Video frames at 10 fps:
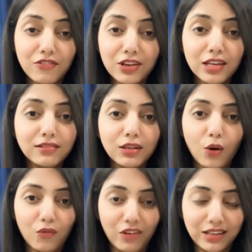efficacy
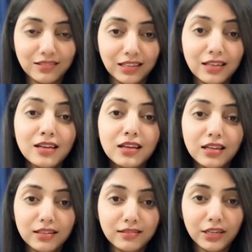of vaccine
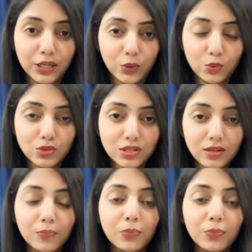is reduced